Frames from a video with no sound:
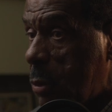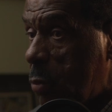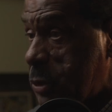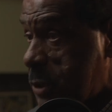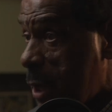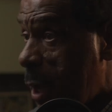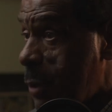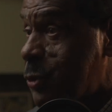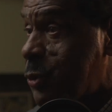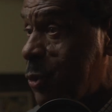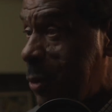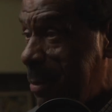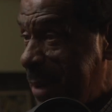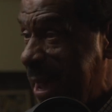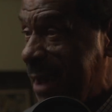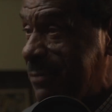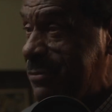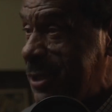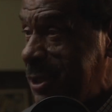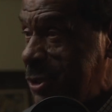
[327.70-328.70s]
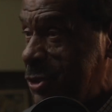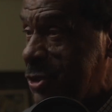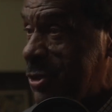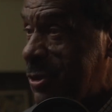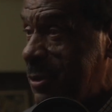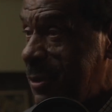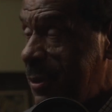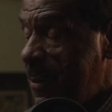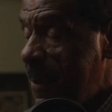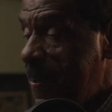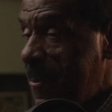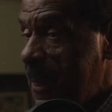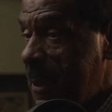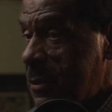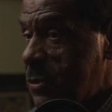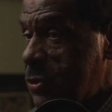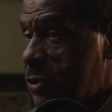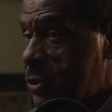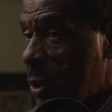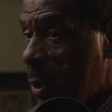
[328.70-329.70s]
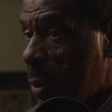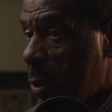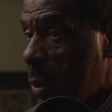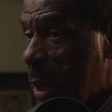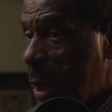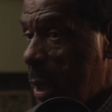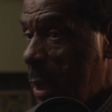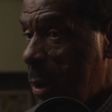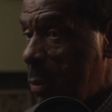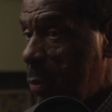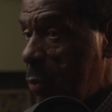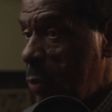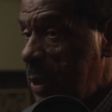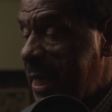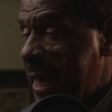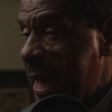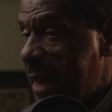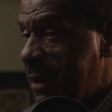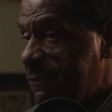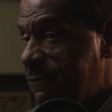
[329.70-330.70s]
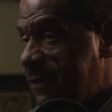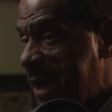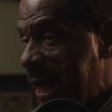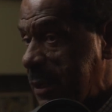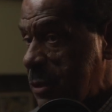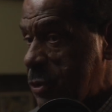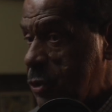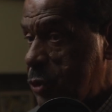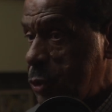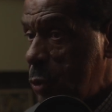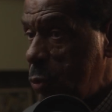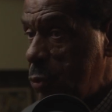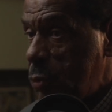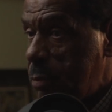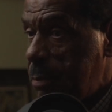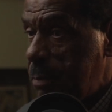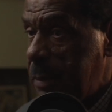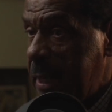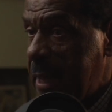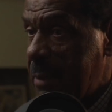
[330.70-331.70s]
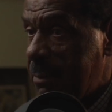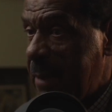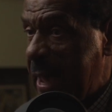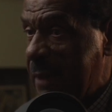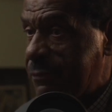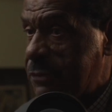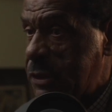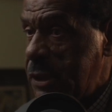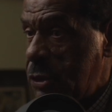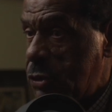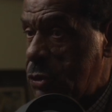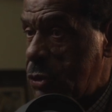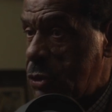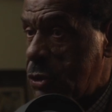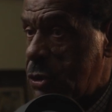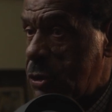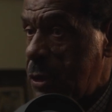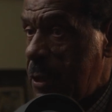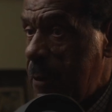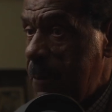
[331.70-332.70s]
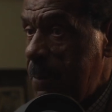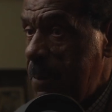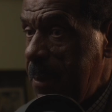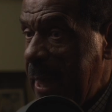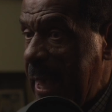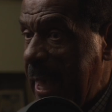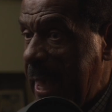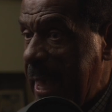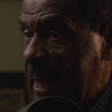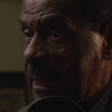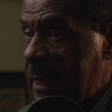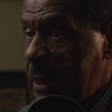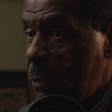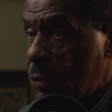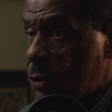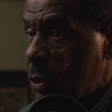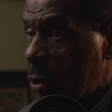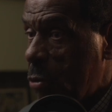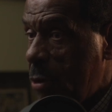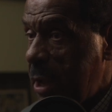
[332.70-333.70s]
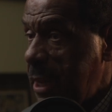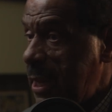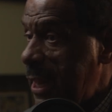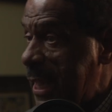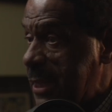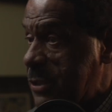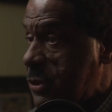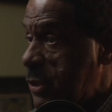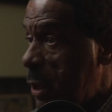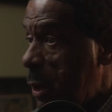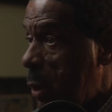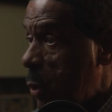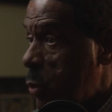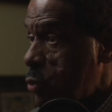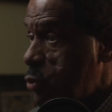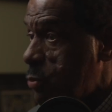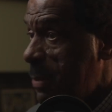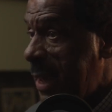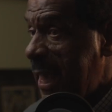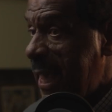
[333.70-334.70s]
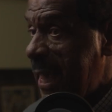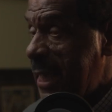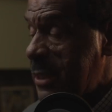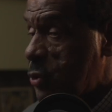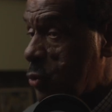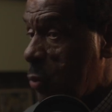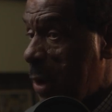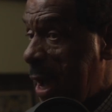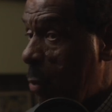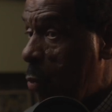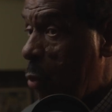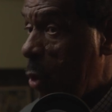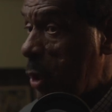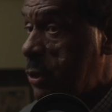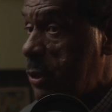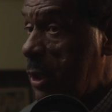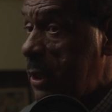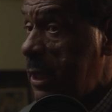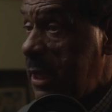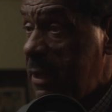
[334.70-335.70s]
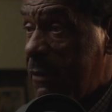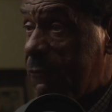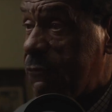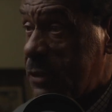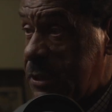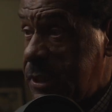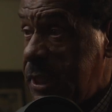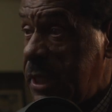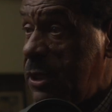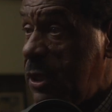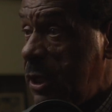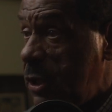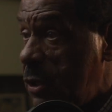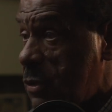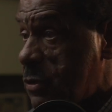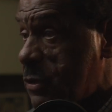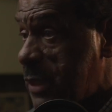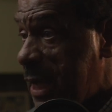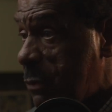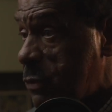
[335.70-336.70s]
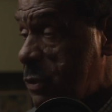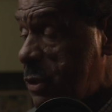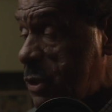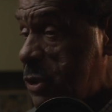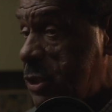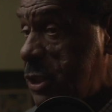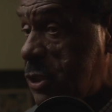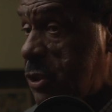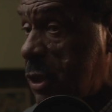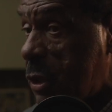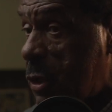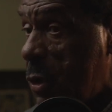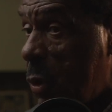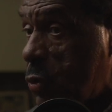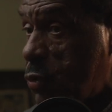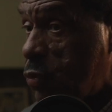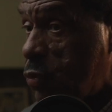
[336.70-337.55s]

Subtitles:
was also a math teacher. So we kind of followed suit, being math teachers. And he was a great X and O's man. So I worked under him for 10 years. I was an assistant coach